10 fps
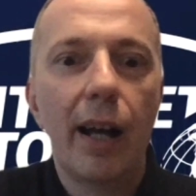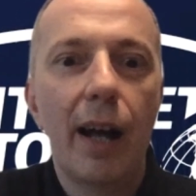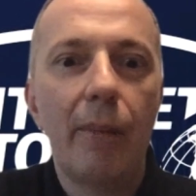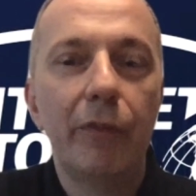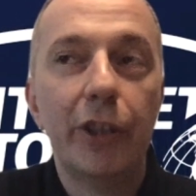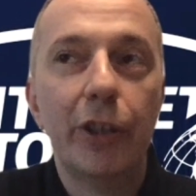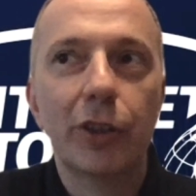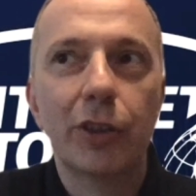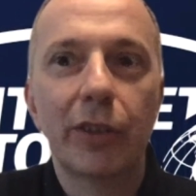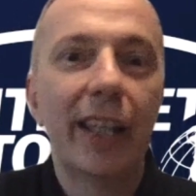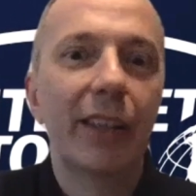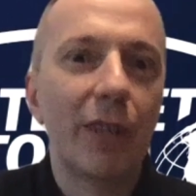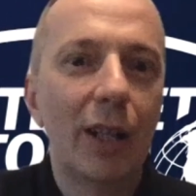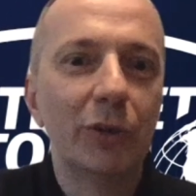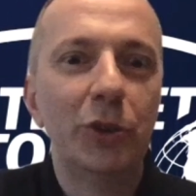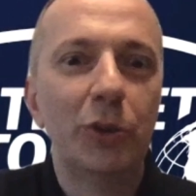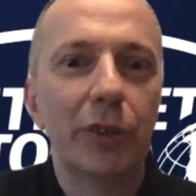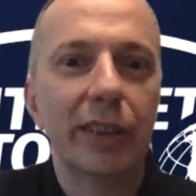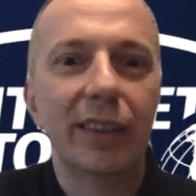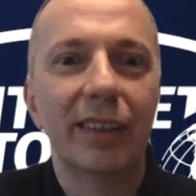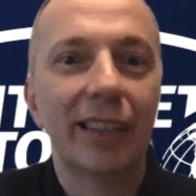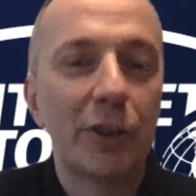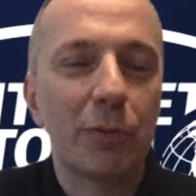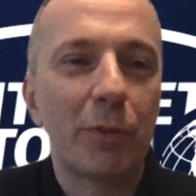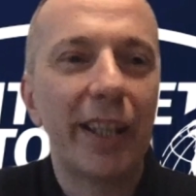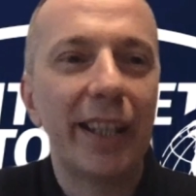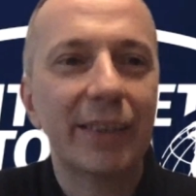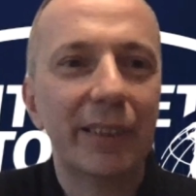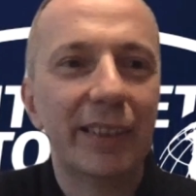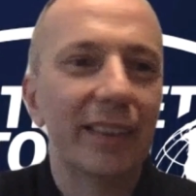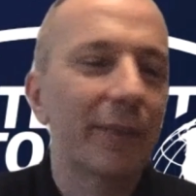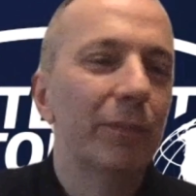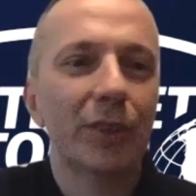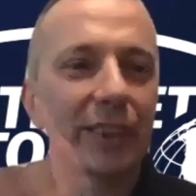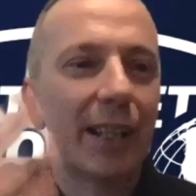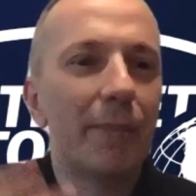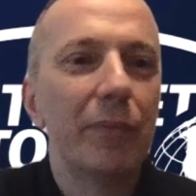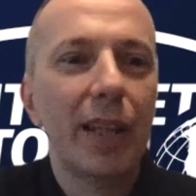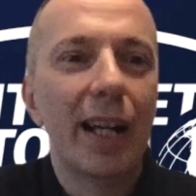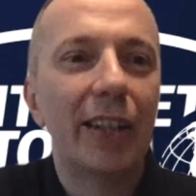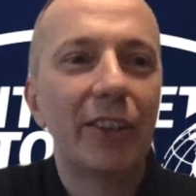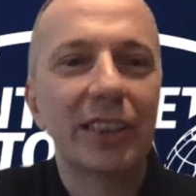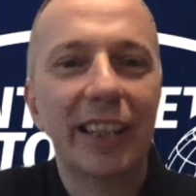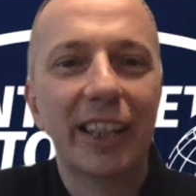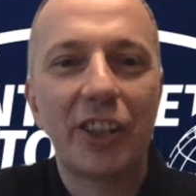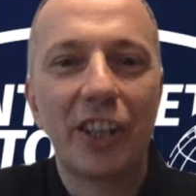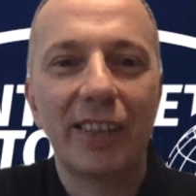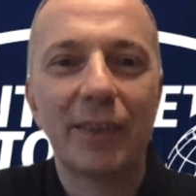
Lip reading: We also hang around during lunch breaks with on some other Slack channels.